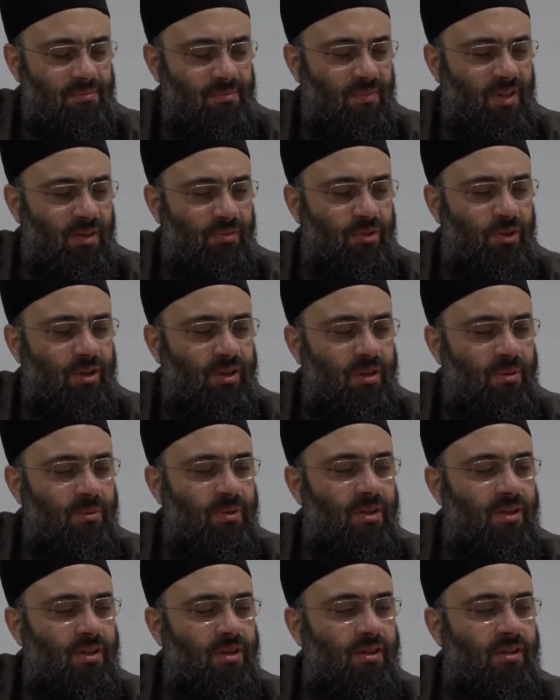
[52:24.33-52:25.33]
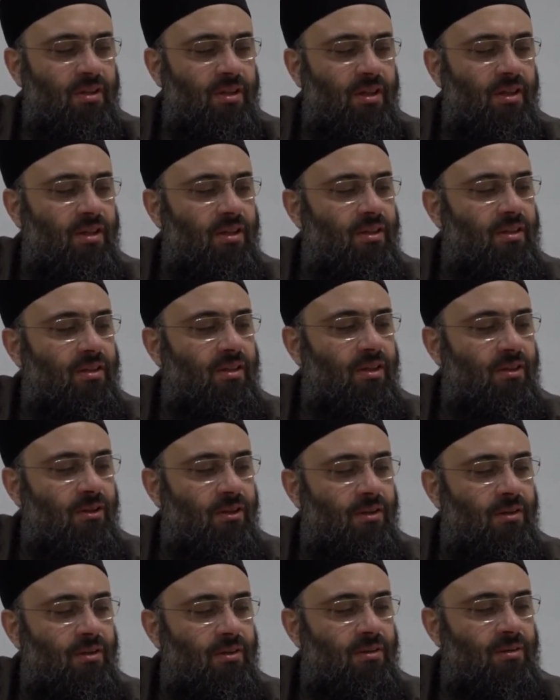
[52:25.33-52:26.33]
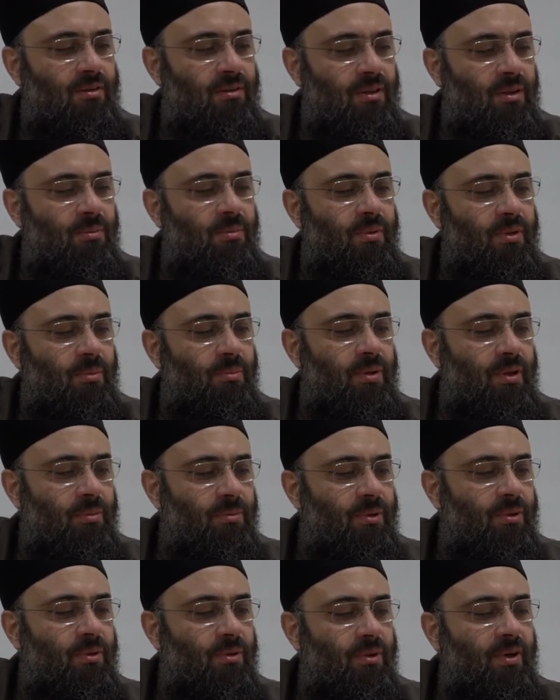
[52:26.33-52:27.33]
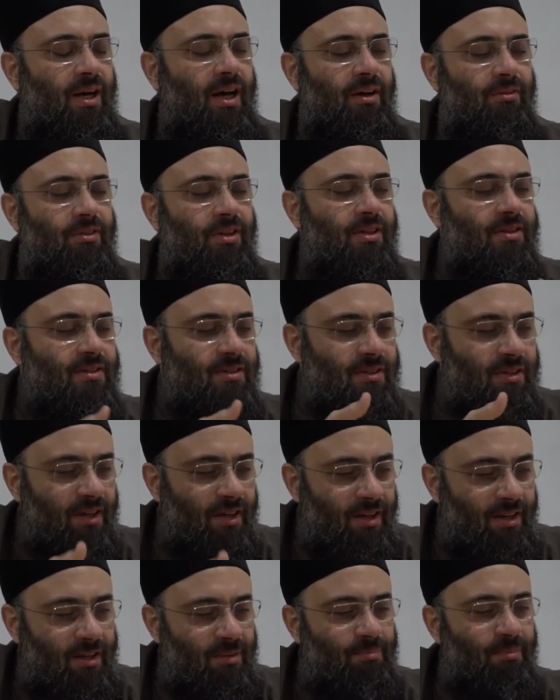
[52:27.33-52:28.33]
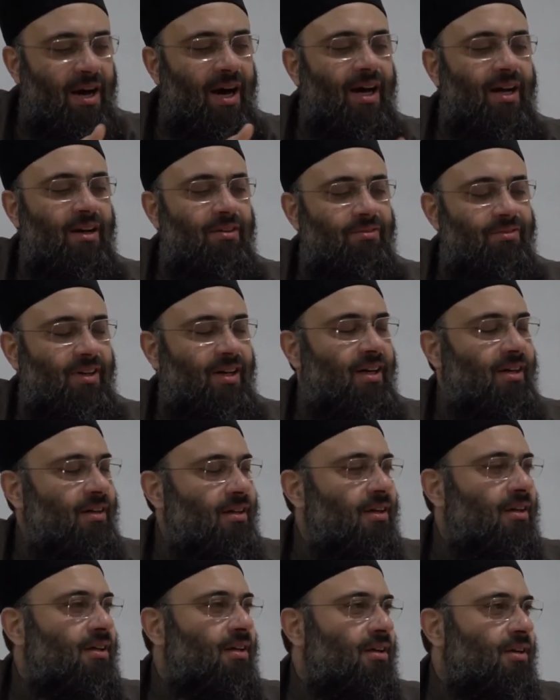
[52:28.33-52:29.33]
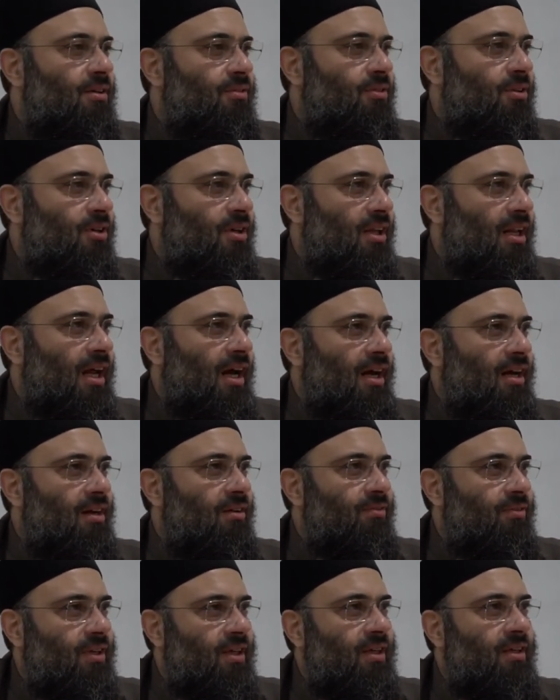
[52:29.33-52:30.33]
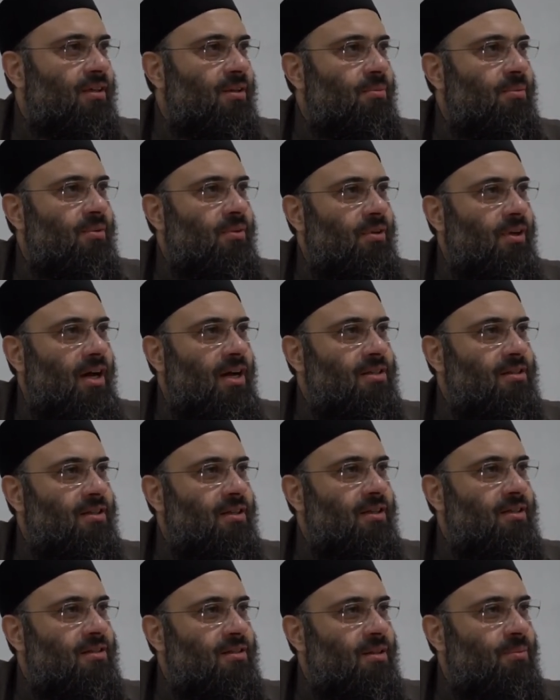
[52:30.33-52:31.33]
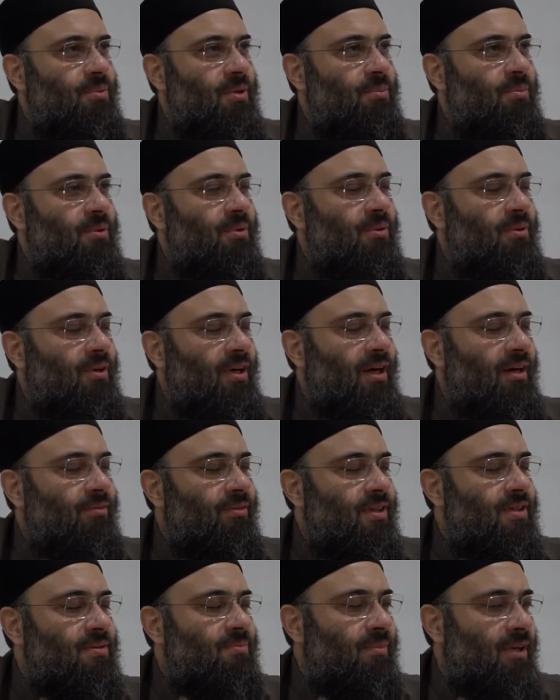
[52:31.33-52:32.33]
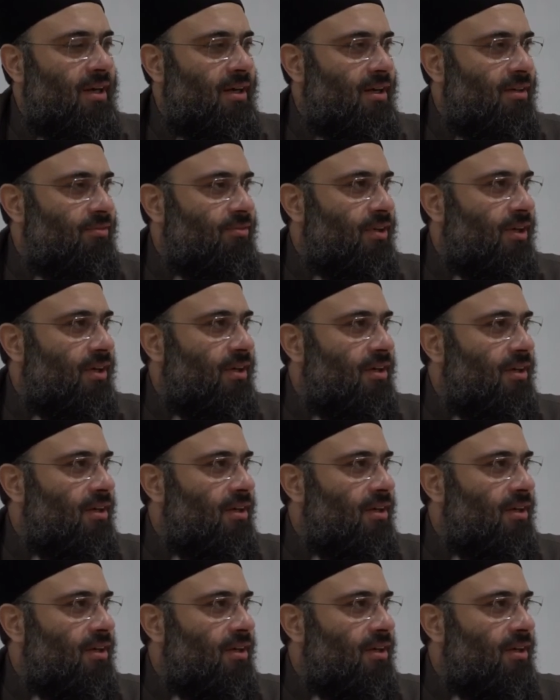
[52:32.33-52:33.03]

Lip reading: for the people who have this ma'rifah, for al-arifin, the Gnostics, the people who have this ma'rifah,